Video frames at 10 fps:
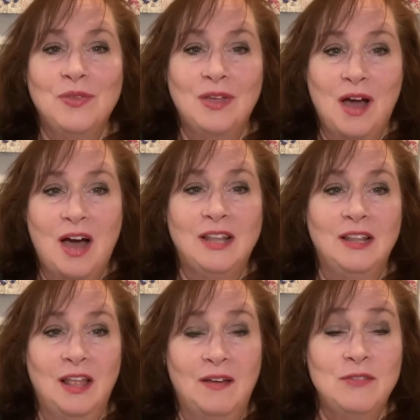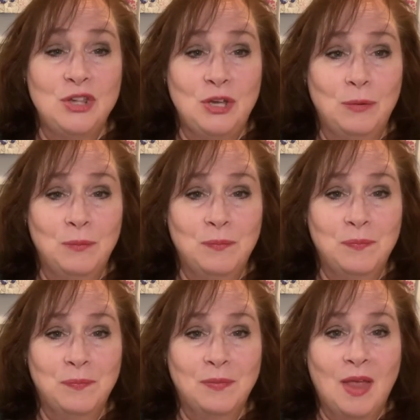God loved you.
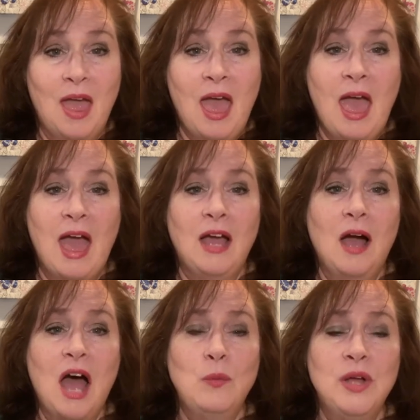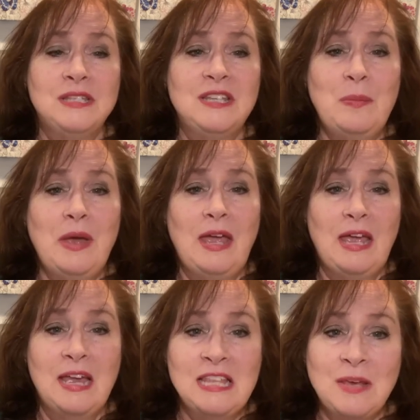And God wants to
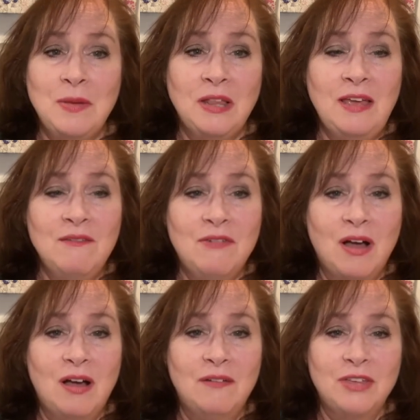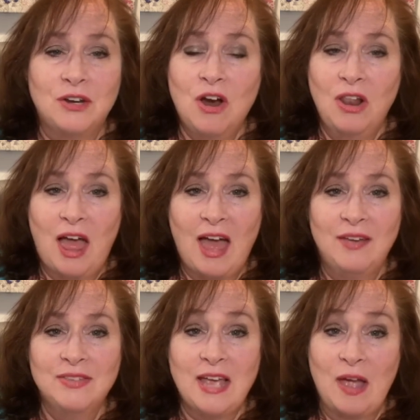be intimately involved in our
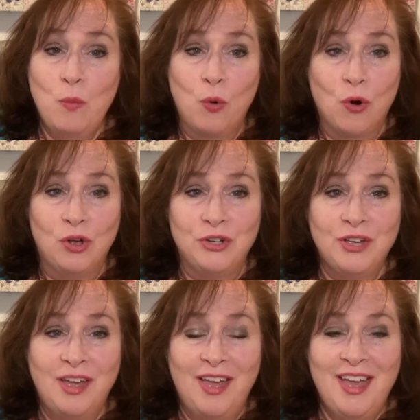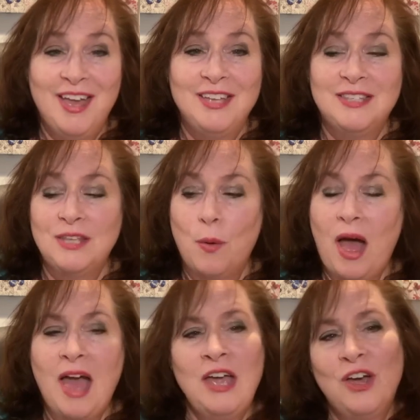lives and world. So
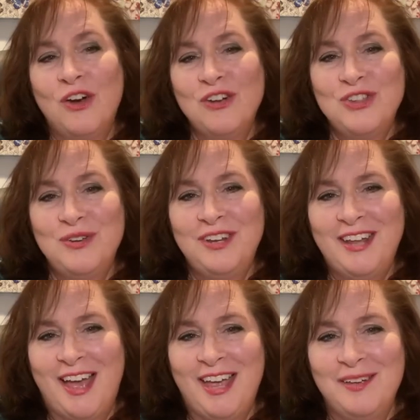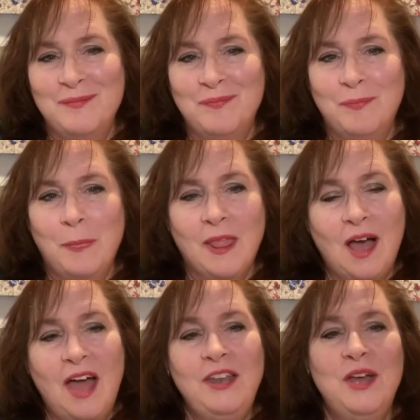I encourage you today,
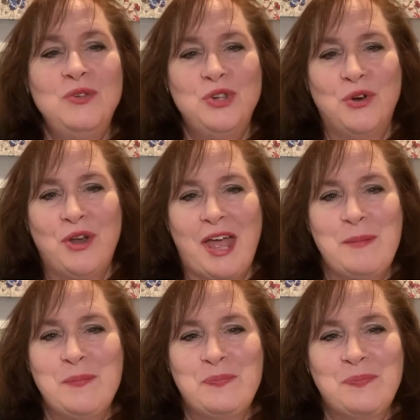God knows your name.